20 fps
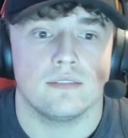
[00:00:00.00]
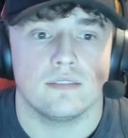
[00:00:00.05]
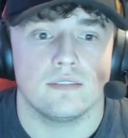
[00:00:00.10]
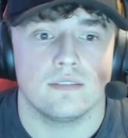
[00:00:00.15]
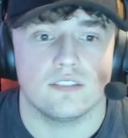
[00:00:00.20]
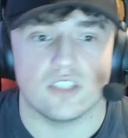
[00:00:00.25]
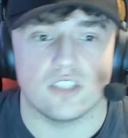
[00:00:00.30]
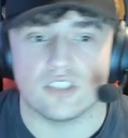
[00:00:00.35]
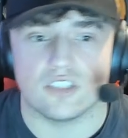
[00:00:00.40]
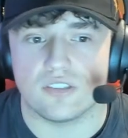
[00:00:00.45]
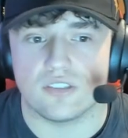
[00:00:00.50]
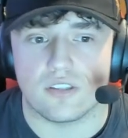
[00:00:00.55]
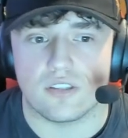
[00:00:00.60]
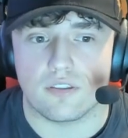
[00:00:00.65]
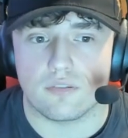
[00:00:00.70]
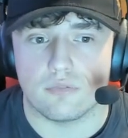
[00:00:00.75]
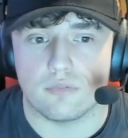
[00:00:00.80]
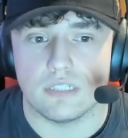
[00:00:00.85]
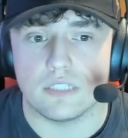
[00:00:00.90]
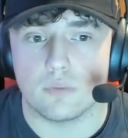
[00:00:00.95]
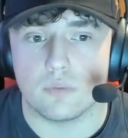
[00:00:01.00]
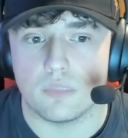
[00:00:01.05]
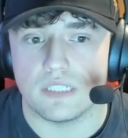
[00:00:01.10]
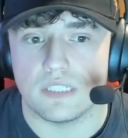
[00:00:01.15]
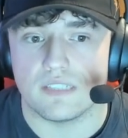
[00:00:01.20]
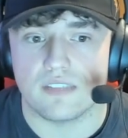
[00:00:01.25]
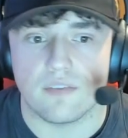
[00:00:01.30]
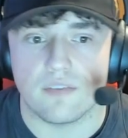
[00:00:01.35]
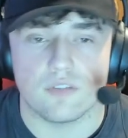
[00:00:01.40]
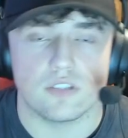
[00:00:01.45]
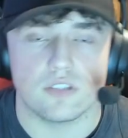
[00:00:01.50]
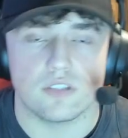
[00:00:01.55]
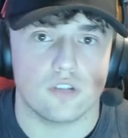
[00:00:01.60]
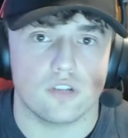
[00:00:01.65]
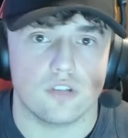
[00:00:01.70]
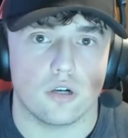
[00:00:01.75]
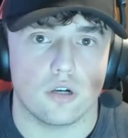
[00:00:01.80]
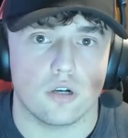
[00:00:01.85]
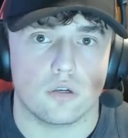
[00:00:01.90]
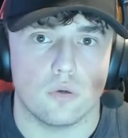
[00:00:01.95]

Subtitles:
such as the 327th Star